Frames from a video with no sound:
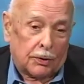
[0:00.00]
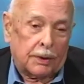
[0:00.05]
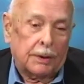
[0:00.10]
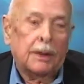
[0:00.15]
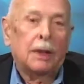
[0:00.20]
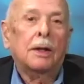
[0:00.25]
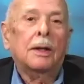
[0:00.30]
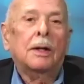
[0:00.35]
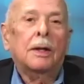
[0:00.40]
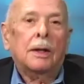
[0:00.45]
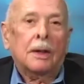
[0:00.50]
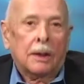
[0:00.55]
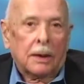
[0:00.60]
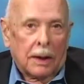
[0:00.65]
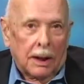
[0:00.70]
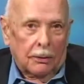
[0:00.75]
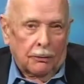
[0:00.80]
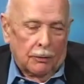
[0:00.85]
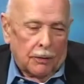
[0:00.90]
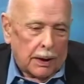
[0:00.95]
and
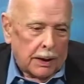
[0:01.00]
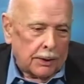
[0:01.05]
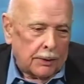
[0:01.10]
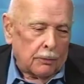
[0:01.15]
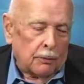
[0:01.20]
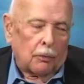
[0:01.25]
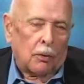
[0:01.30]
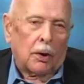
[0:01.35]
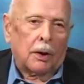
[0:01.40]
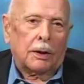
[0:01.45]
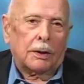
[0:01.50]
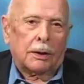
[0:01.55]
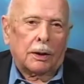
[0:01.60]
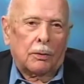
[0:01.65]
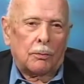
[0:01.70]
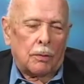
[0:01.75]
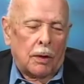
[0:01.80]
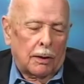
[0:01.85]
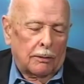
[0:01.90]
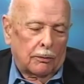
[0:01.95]
I ran the
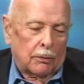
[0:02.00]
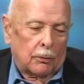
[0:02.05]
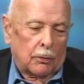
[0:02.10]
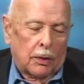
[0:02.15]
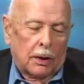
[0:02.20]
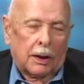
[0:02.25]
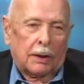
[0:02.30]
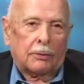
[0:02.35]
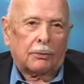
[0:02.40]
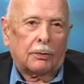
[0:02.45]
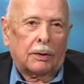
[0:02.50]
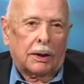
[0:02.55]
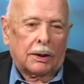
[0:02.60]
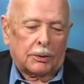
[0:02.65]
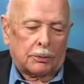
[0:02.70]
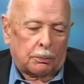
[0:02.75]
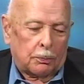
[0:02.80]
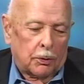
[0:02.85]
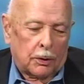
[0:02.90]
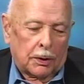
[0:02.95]
Delmarva Water
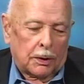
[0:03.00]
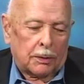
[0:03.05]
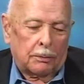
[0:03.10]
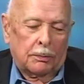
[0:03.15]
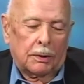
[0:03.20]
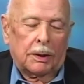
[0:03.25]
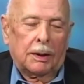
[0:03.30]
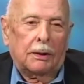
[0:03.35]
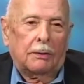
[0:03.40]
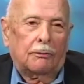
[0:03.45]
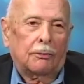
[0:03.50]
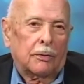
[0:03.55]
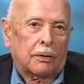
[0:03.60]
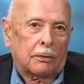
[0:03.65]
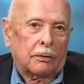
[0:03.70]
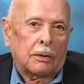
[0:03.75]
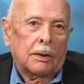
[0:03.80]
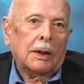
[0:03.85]
Transport Committee for